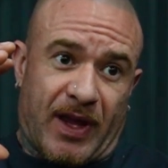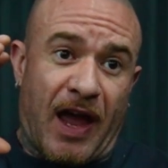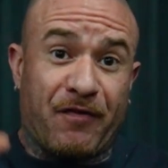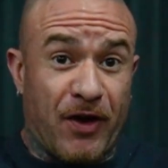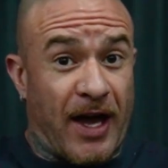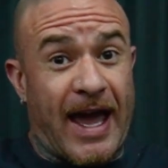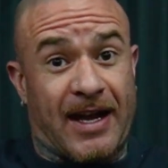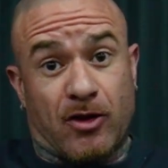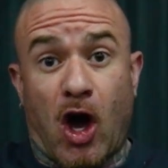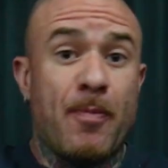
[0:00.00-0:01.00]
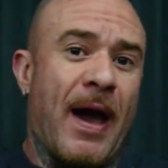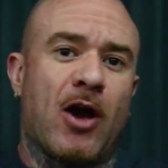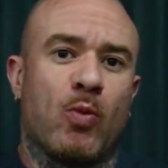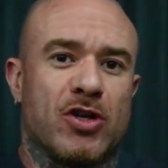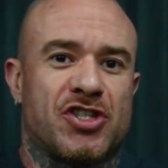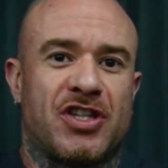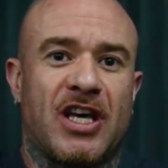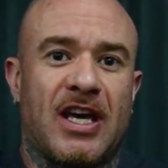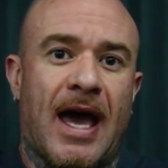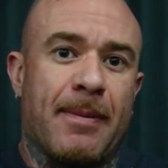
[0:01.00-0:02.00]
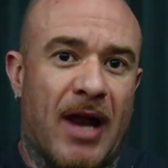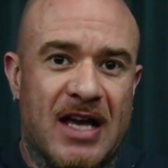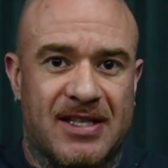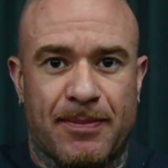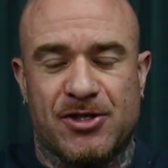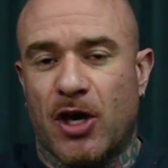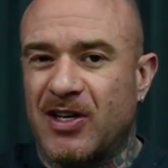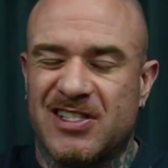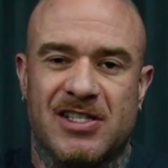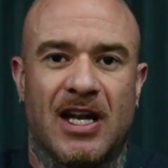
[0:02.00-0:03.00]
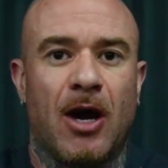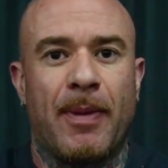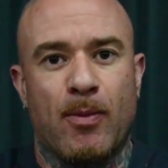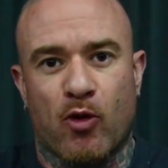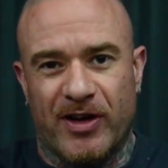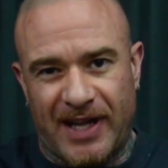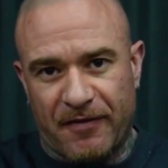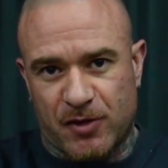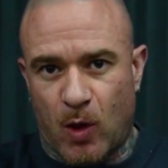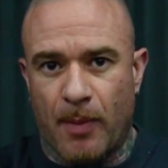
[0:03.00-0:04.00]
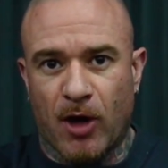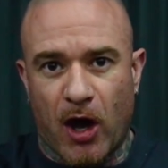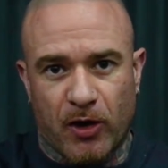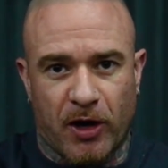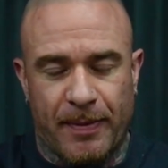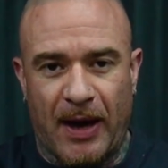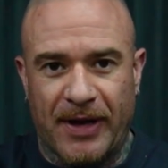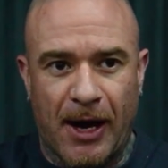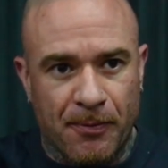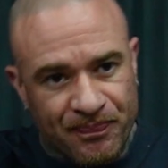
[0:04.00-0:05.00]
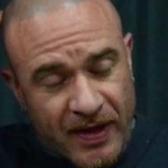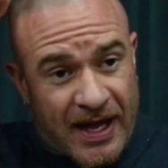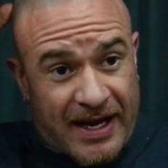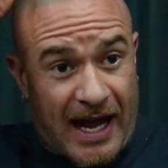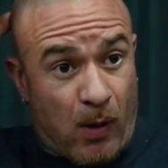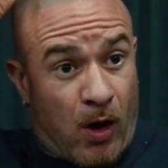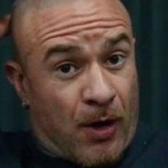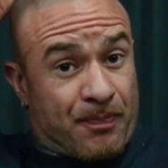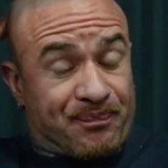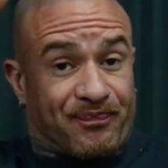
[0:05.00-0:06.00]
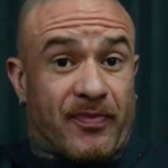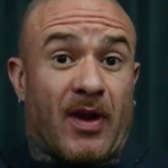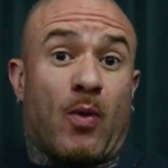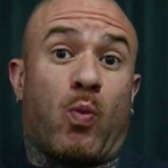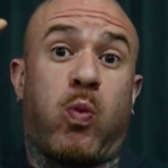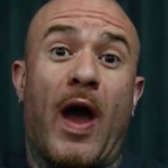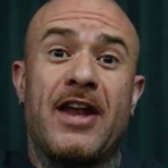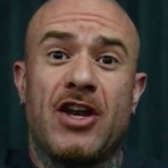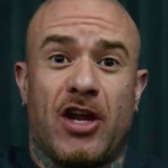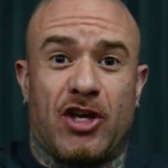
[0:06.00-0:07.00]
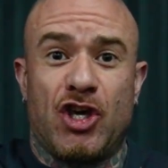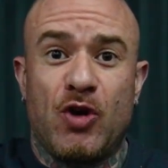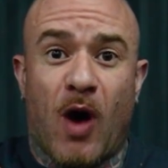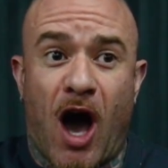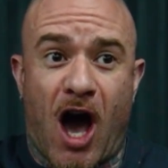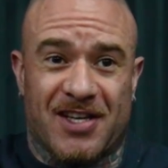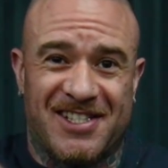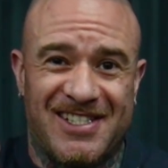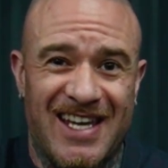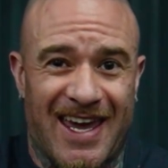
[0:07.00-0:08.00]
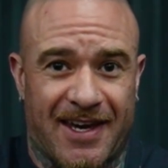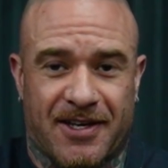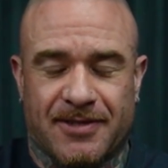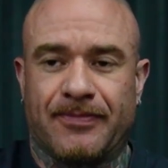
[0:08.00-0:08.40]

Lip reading: if you, again, go back and watch the last episode because it's a little bit more in depth to what I'm going on about now. Now, when you are sick,